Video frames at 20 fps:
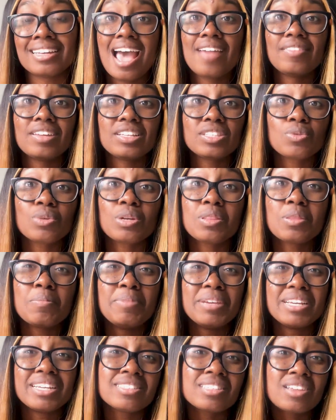And that's one of the
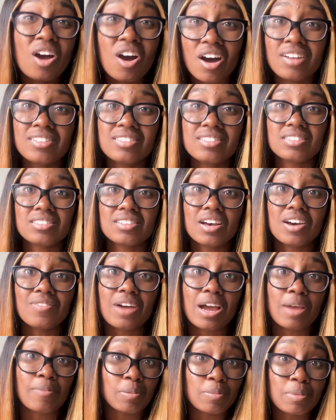biggest causes of
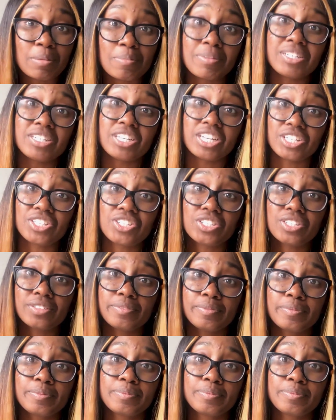hyperpigmentation.